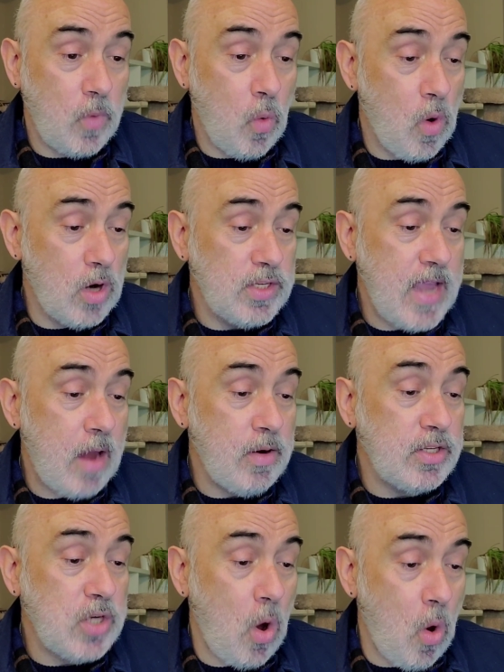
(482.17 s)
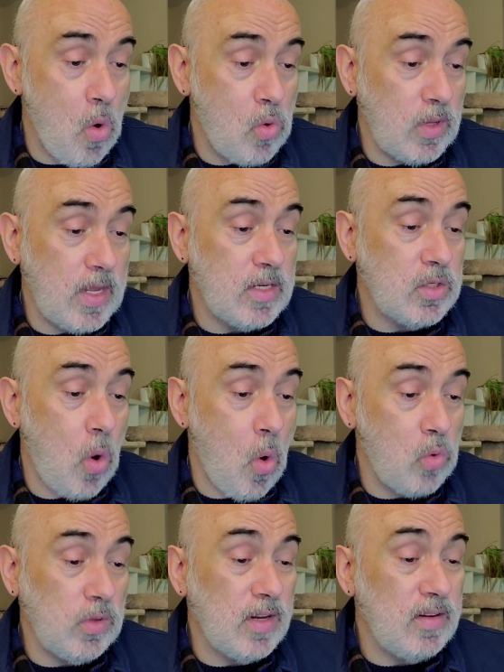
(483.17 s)
Orange County to Oakland,
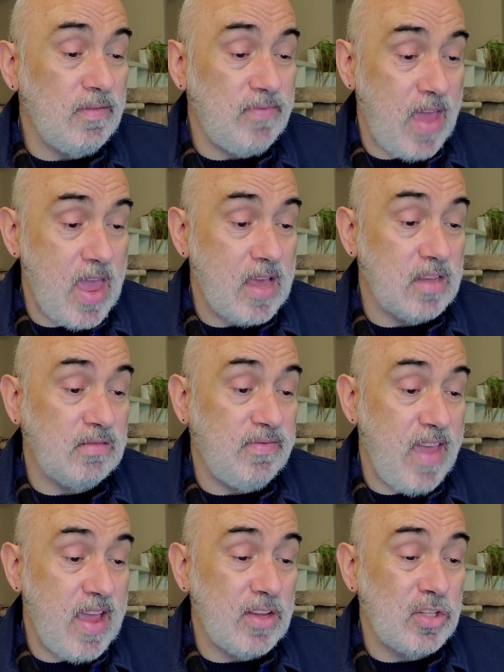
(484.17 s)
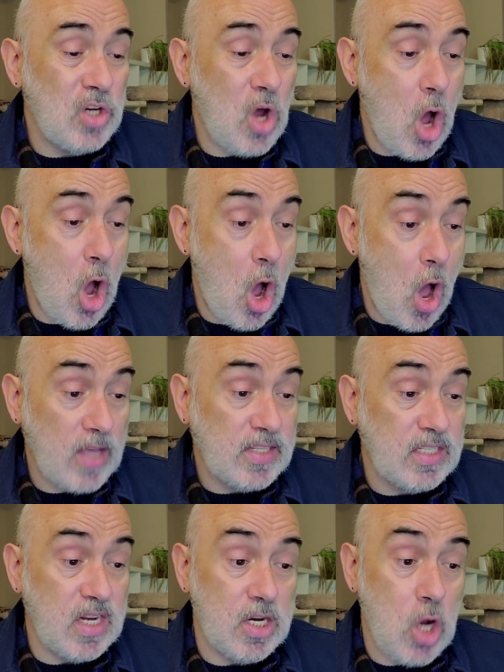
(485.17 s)
Oakland to Vegas, Vegas to
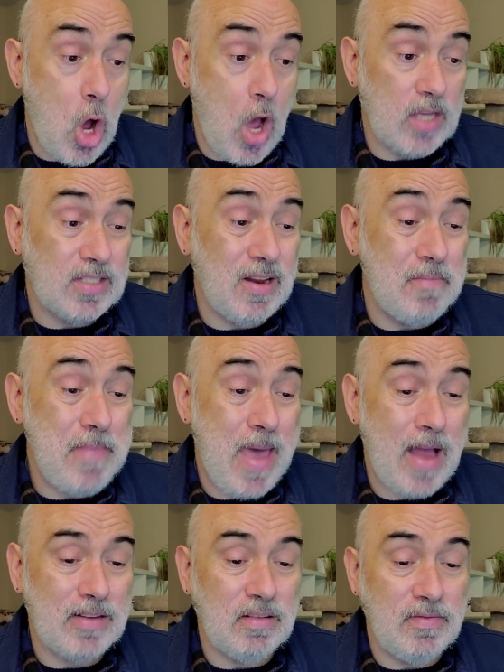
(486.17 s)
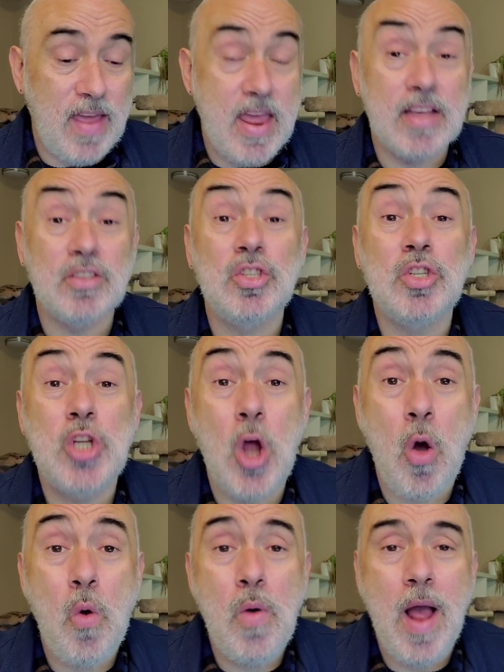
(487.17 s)
Austin, Austin back to Vegas.
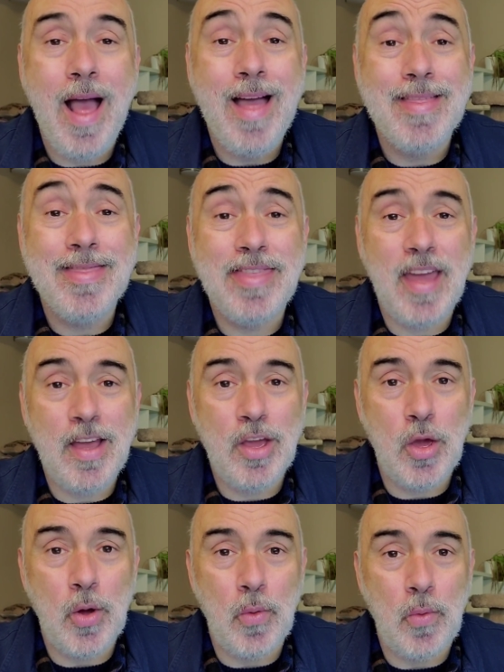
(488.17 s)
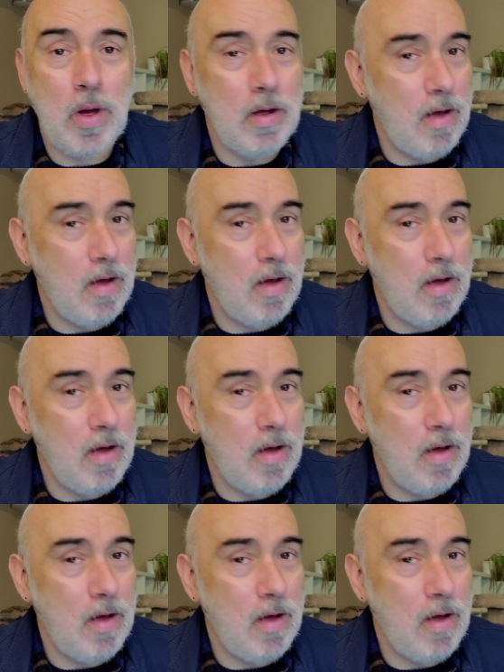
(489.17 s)
No, thank you.